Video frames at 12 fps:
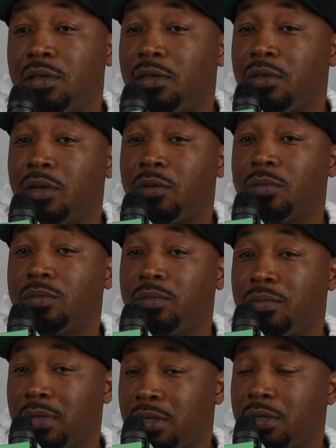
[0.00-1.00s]
you know,
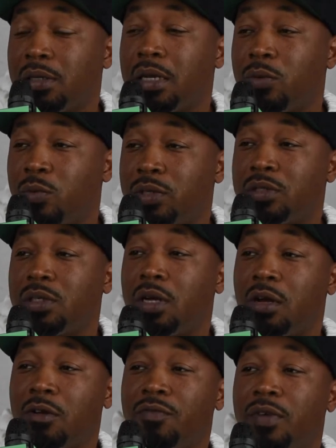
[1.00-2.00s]
he went to the
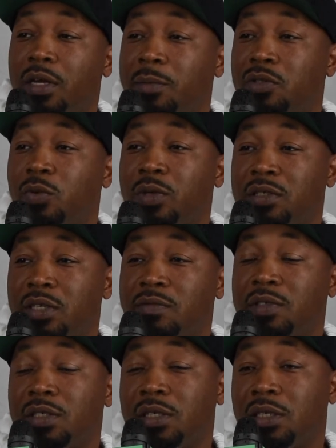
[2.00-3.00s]
Hall of Fame in
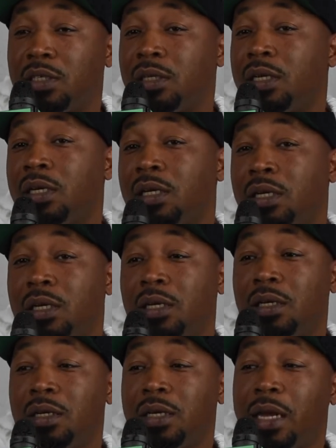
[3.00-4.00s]
2017.
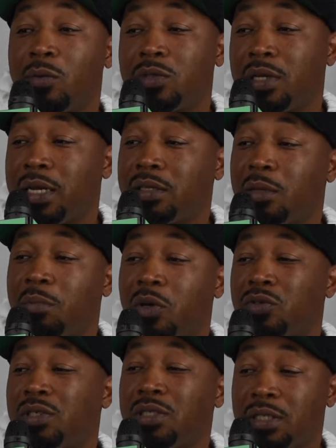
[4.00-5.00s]
That was like the
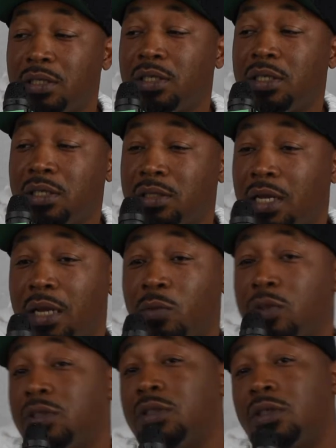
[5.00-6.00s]
most attention he's gotten,
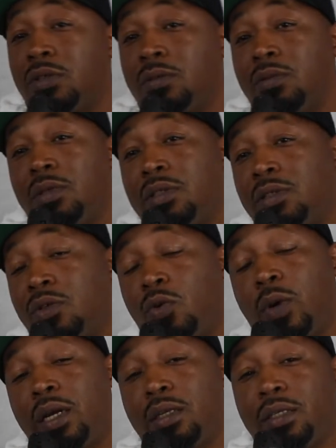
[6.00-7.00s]
which is a
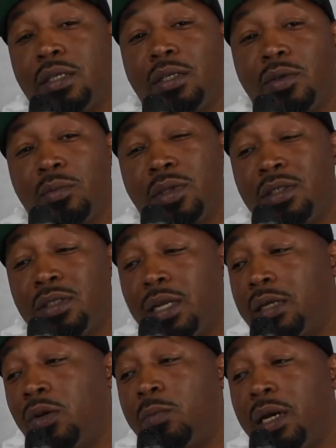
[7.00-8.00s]
great deal. But it's
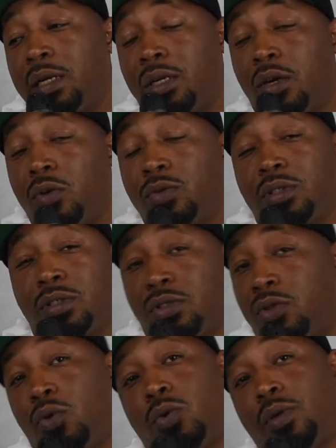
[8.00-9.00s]
like nobody knows this
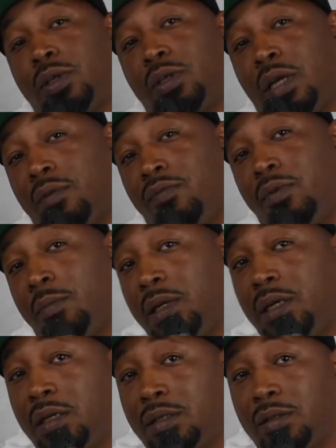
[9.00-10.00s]
story. And for
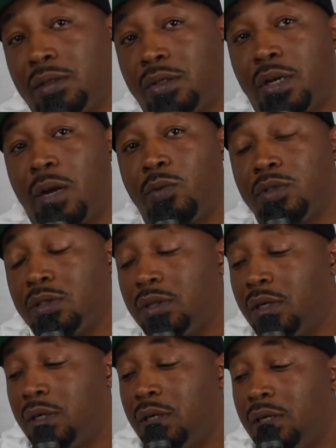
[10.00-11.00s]
me, I
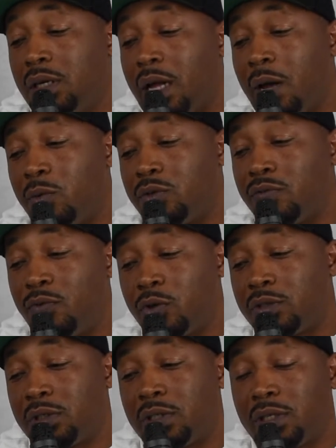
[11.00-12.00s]
was
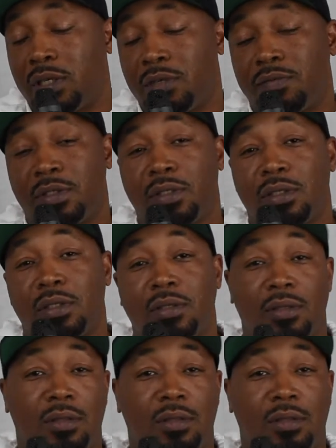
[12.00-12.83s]
fortunate enough to